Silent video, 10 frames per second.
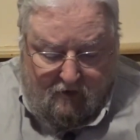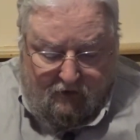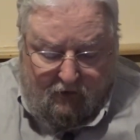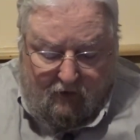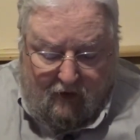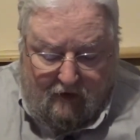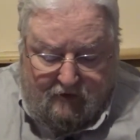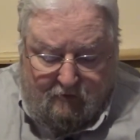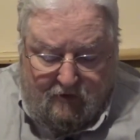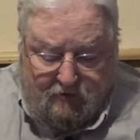There are lots
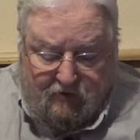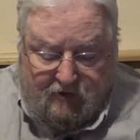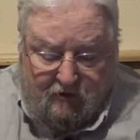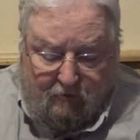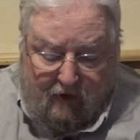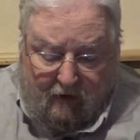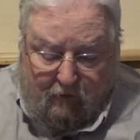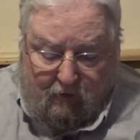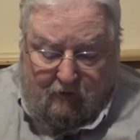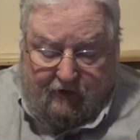of mysteries in the
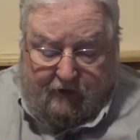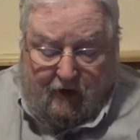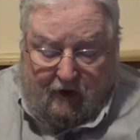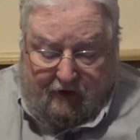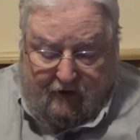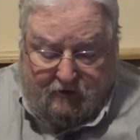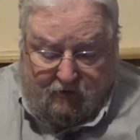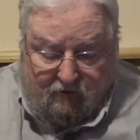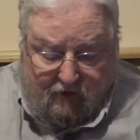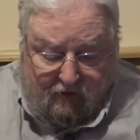Bible that God has
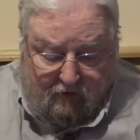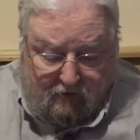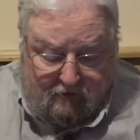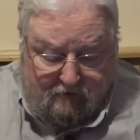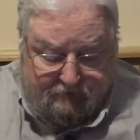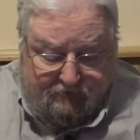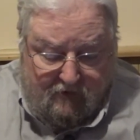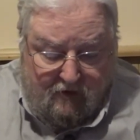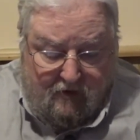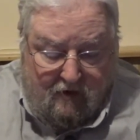revealed.
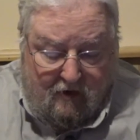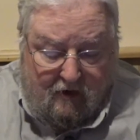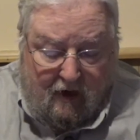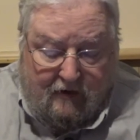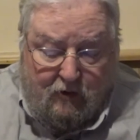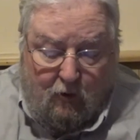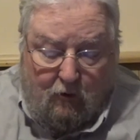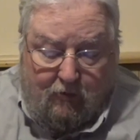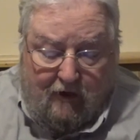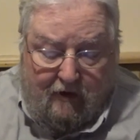God's whole
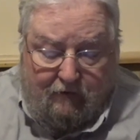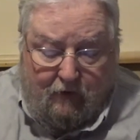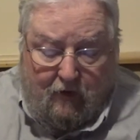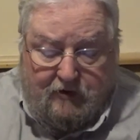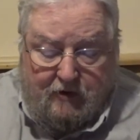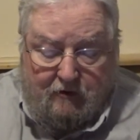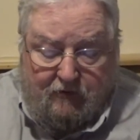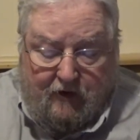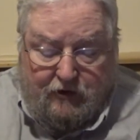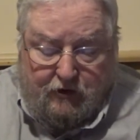plan for our
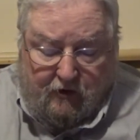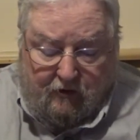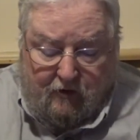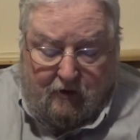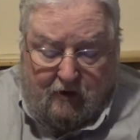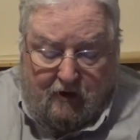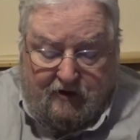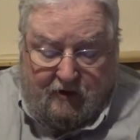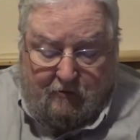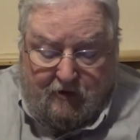salvation
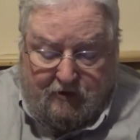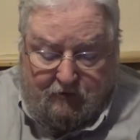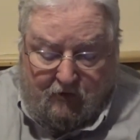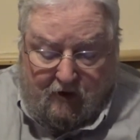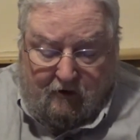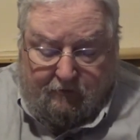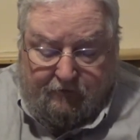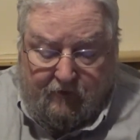is a mystery.